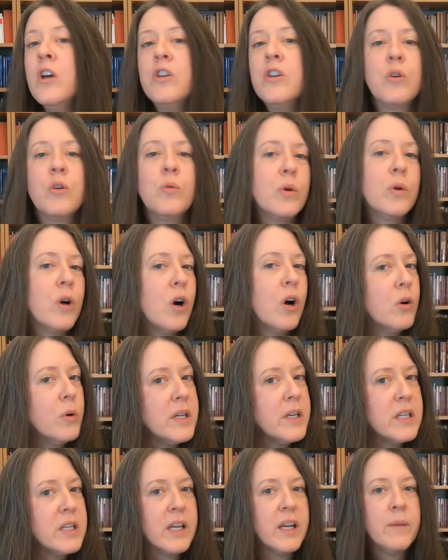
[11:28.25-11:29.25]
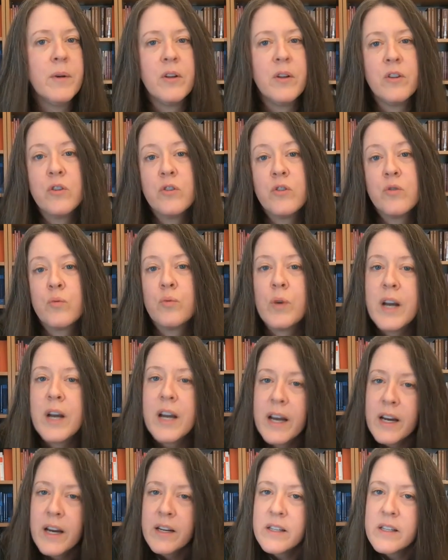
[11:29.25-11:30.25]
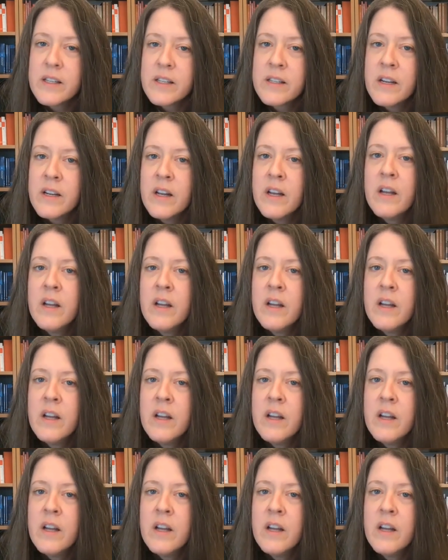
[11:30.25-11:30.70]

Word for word: So we're always thinking about those rates,